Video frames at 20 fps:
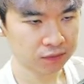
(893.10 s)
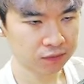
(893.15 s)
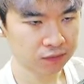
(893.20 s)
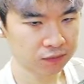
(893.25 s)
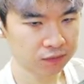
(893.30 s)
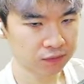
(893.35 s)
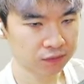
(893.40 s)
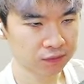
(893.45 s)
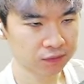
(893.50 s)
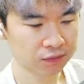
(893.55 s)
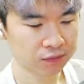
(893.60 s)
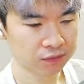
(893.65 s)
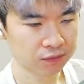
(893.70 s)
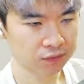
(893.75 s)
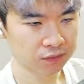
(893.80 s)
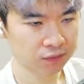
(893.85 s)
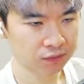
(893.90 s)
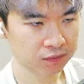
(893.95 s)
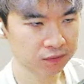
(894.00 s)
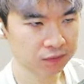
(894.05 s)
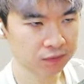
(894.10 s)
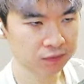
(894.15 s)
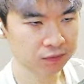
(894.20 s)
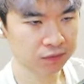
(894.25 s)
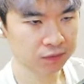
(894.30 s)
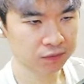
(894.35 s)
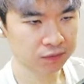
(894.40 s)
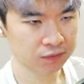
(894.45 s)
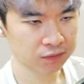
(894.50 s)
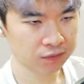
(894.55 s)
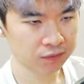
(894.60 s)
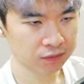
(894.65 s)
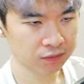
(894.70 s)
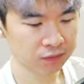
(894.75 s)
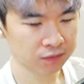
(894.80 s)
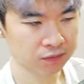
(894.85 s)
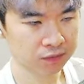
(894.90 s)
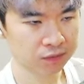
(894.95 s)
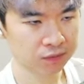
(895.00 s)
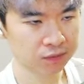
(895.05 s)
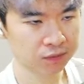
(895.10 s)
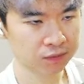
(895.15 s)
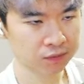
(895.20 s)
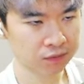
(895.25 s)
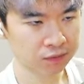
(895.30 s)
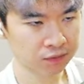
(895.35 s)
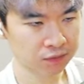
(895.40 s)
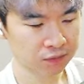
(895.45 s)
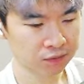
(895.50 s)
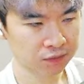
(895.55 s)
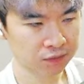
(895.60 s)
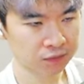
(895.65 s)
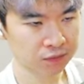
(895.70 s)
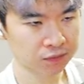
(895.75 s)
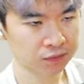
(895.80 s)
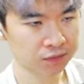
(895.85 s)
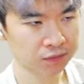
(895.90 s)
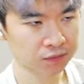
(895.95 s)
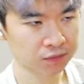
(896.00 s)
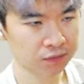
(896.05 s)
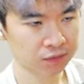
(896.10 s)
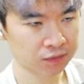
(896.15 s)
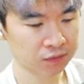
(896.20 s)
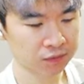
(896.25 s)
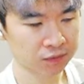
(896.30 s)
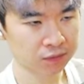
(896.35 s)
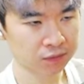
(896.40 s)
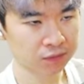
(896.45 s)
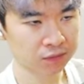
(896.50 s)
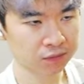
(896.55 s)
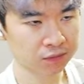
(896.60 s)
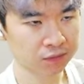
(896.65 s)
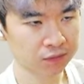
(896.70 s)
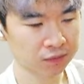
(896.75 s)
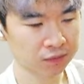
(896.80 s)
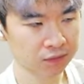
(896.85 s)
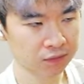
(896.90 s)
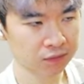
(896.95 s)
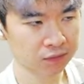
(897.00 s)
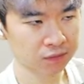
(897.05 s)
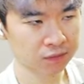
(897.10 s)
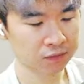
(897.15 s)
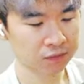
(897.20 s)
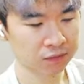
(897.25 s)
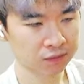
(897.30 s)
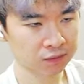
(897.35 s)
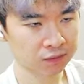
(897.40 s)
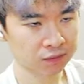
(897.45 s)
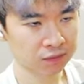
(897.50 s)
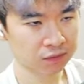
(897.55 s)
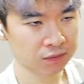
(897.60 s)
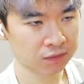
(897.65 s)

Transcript: No words are spoken by the person on screen.